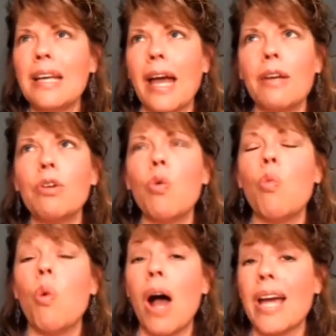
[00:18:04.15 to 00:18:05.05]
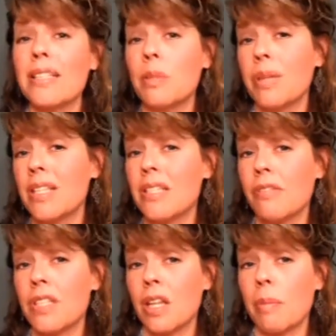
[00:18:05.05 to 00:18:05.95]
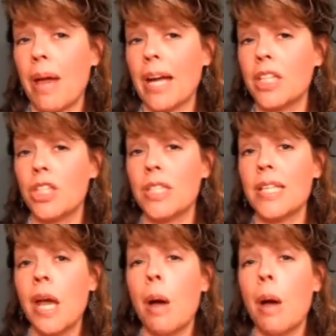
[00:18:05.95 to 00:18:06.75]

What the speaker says: don't know why some of the stuff is on the packages,